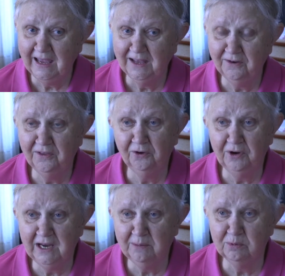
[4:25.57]
And their
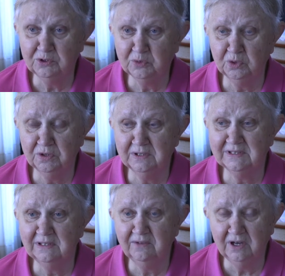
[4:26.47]
neighbors were the
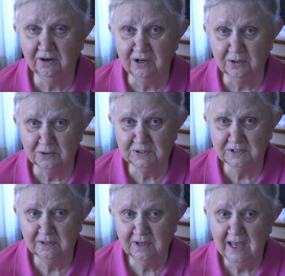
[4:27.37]

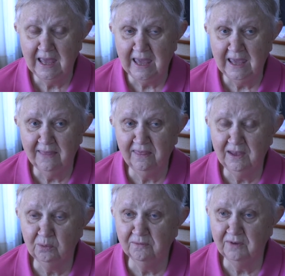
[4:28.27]
Slaverios, and
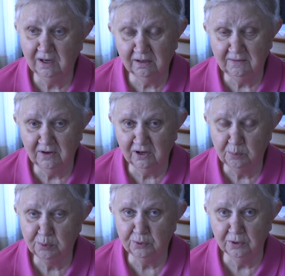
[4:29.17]
they were very, very
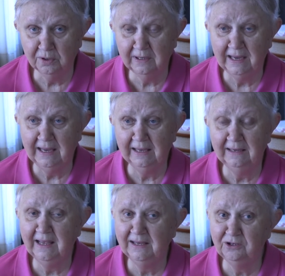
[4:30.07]
poor
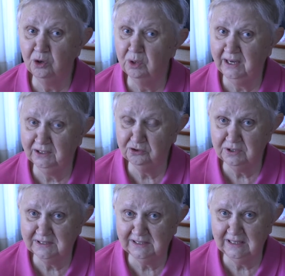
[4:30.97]
and had no
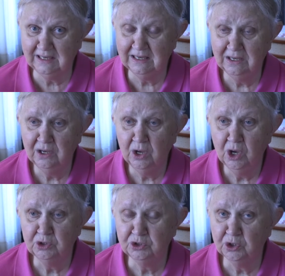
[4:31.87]
electricity.
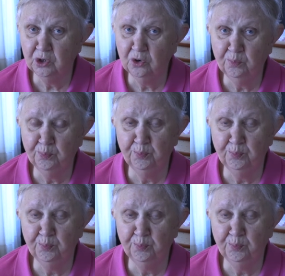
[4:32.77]
So